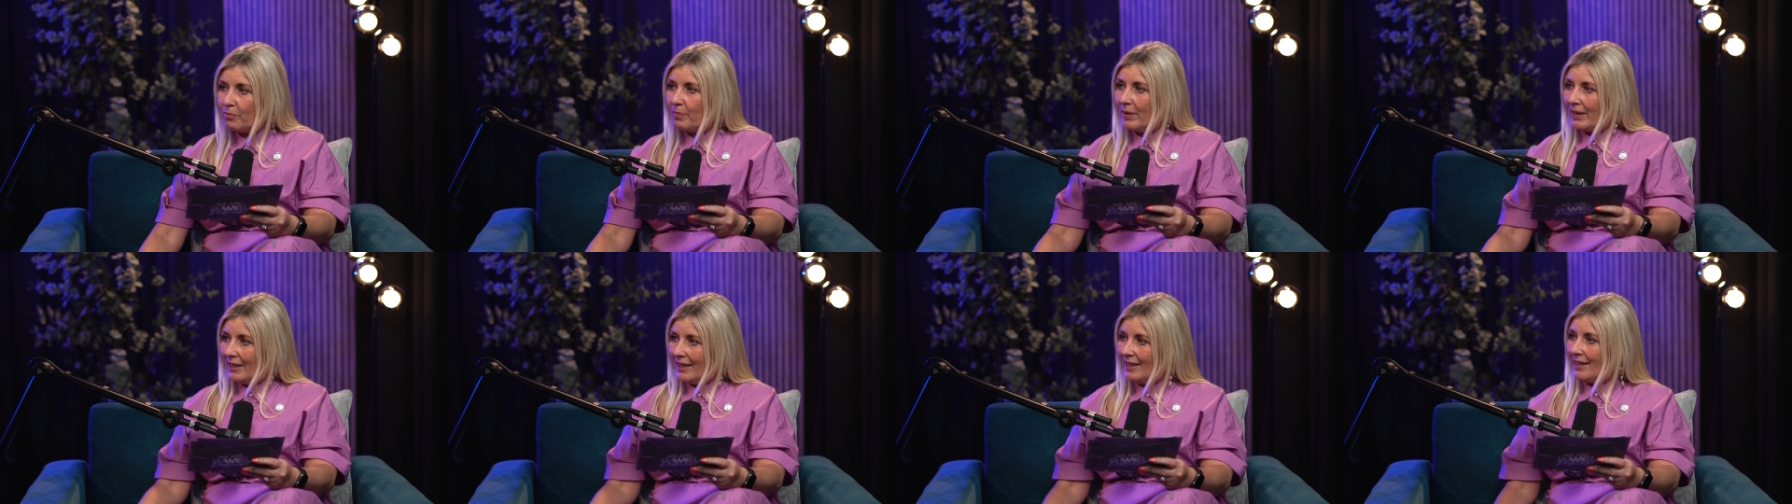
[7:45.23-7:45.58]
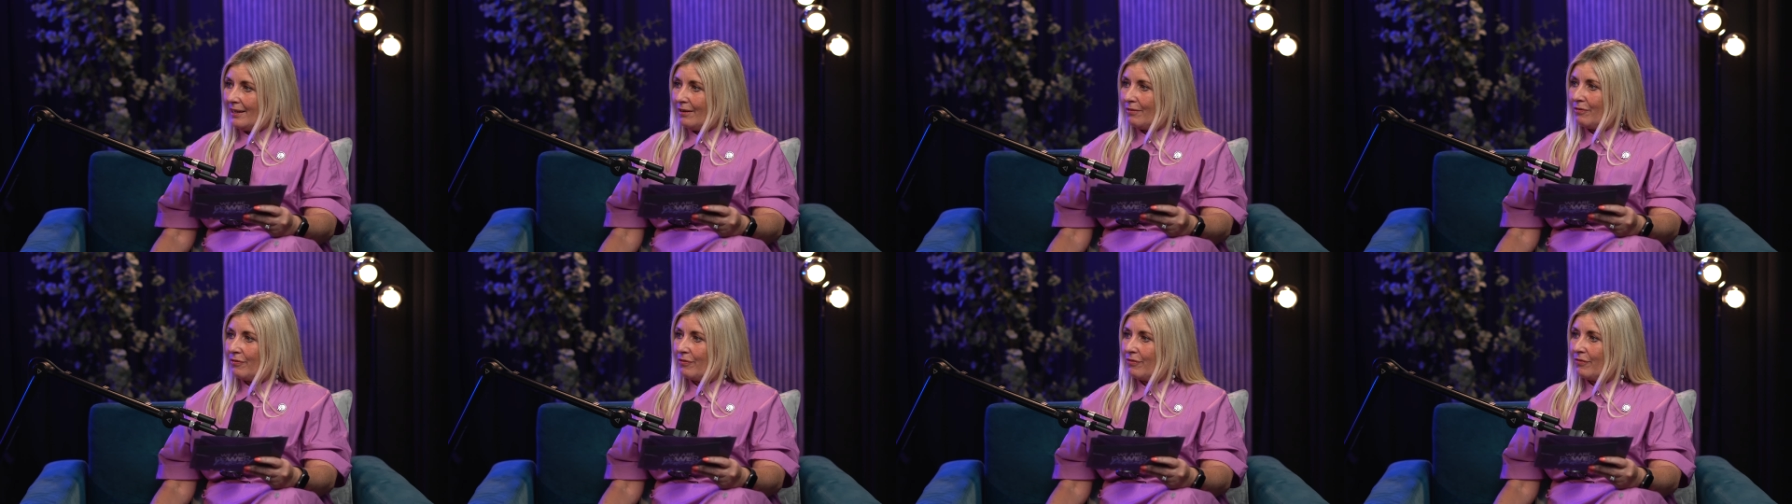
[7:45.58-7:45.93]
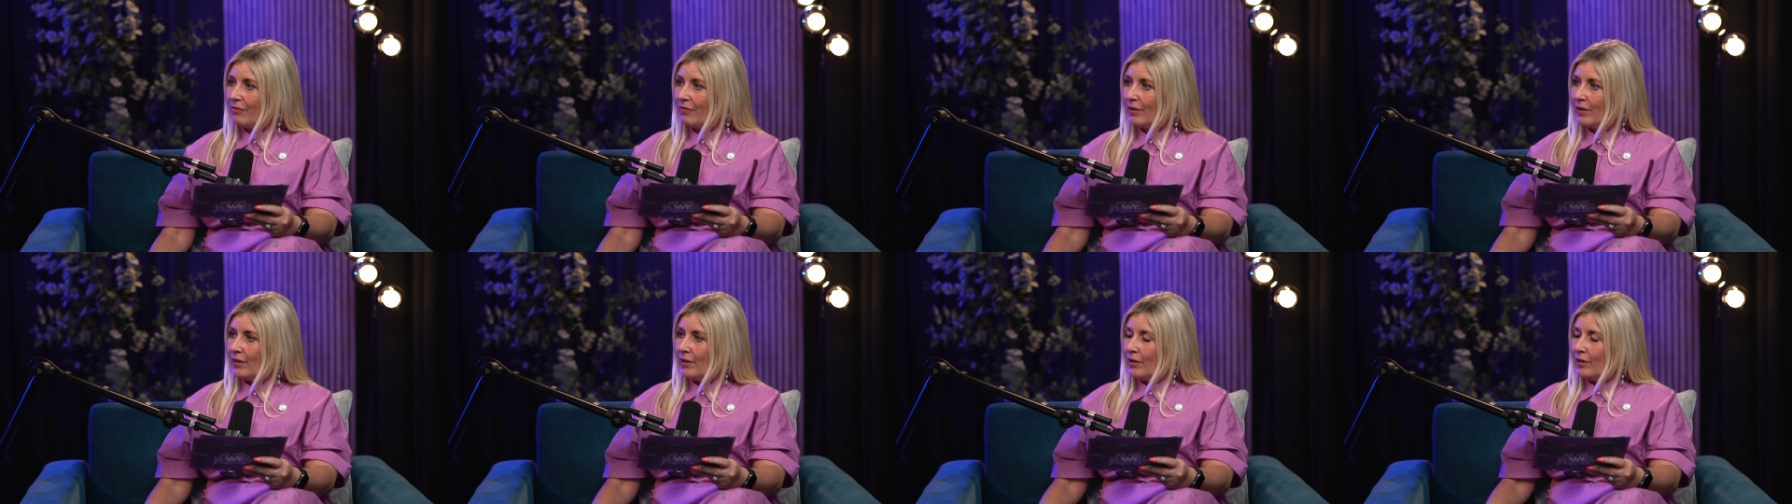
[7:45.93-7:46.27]
belief.
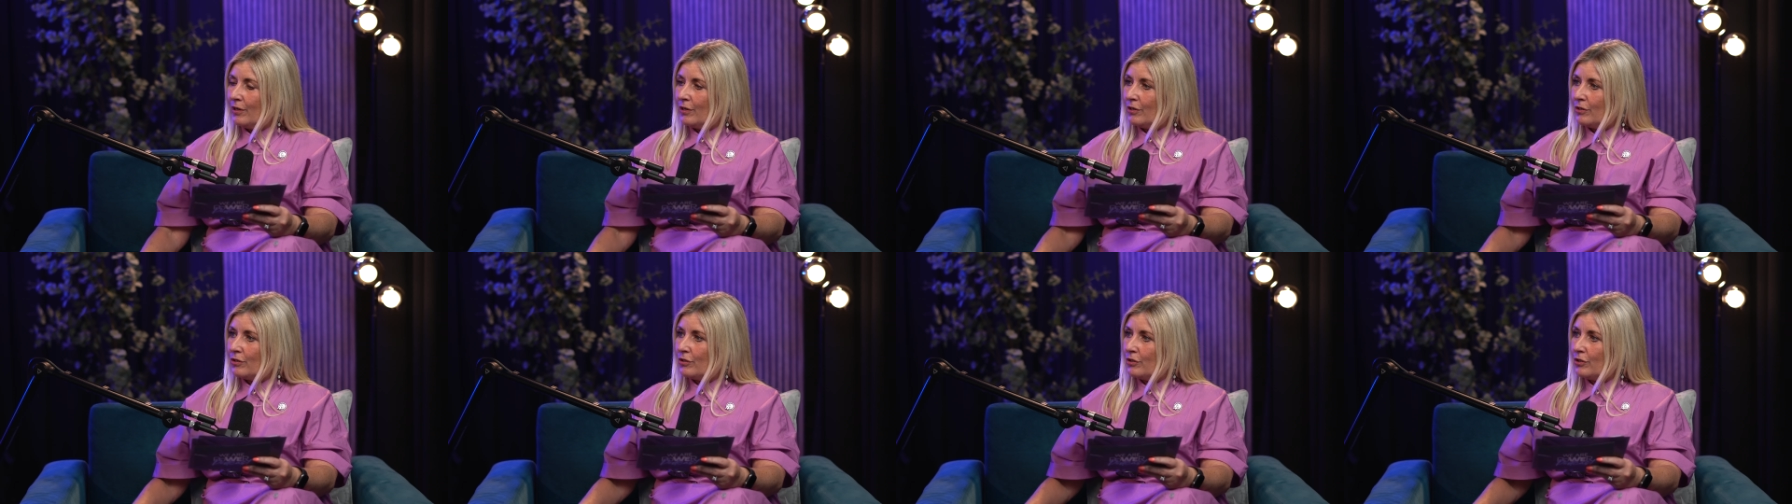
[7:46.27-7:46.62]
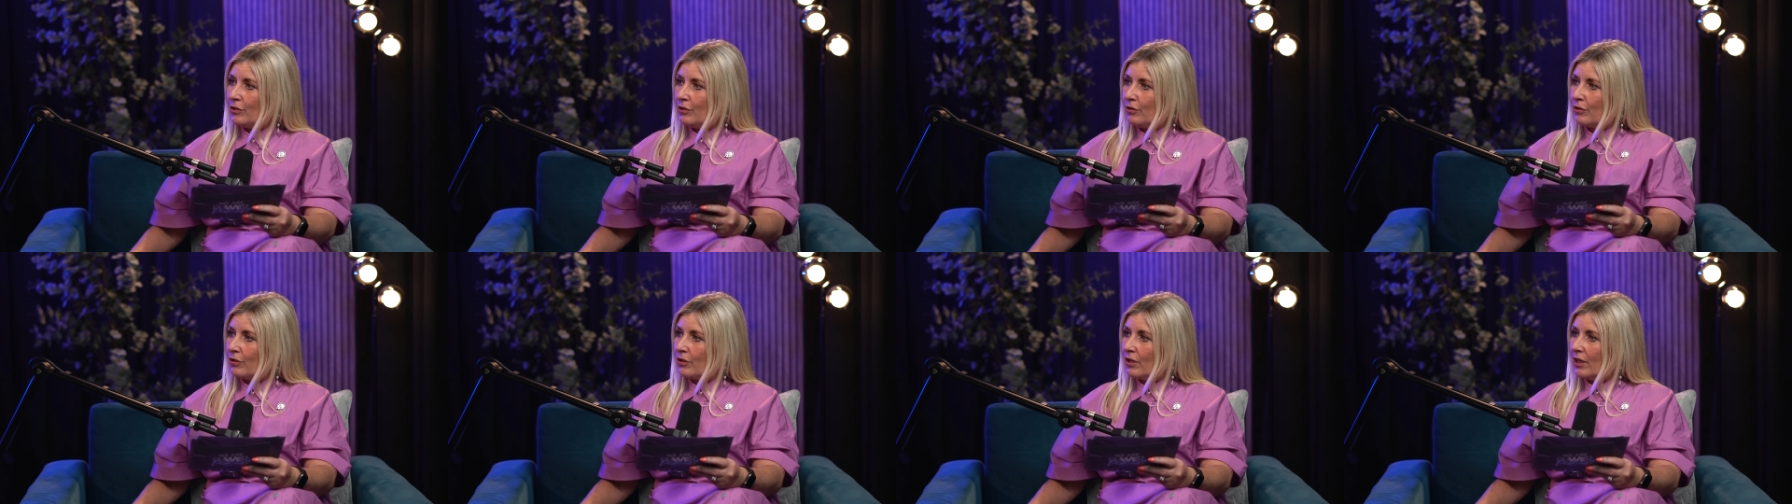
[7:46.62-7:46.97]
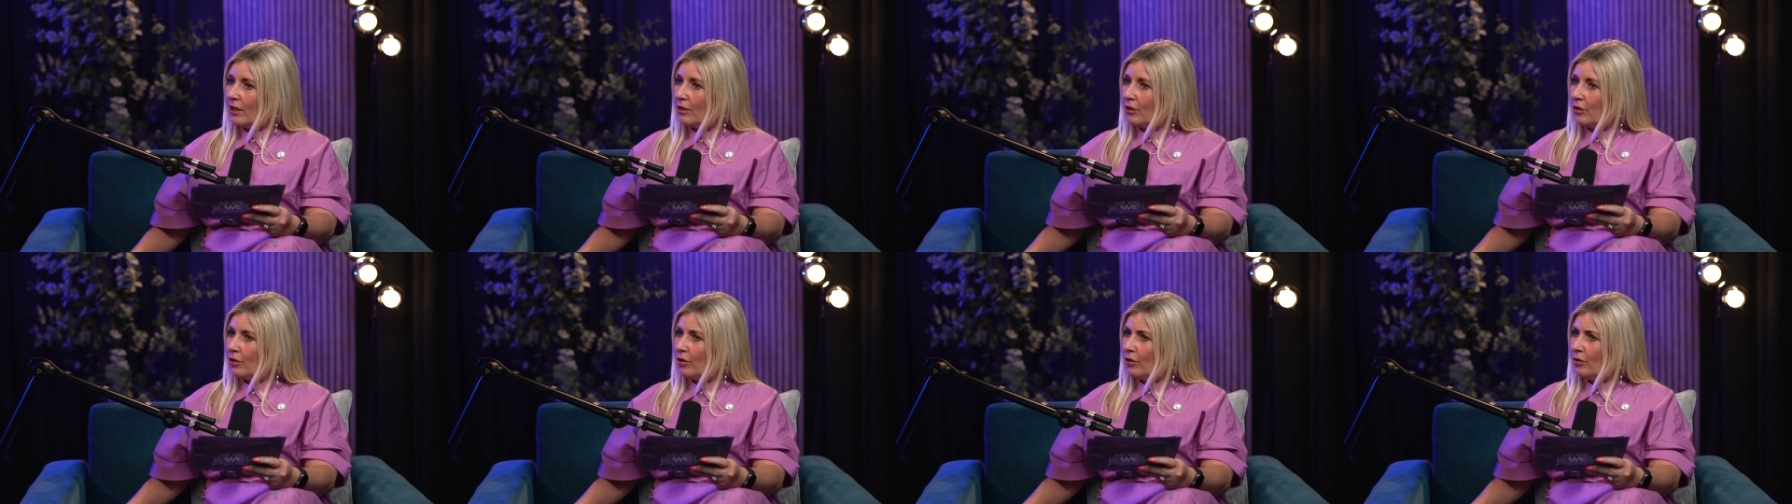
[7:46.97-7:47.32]
Mm. Do you
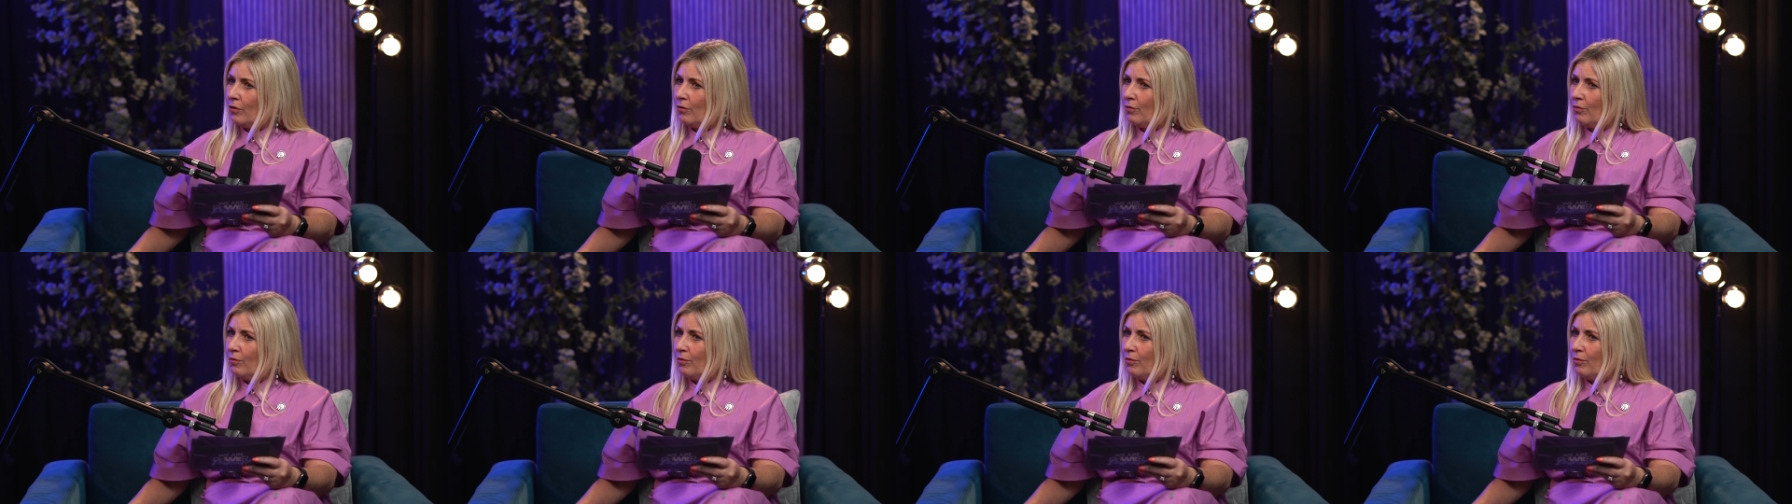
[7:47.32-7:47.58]
think you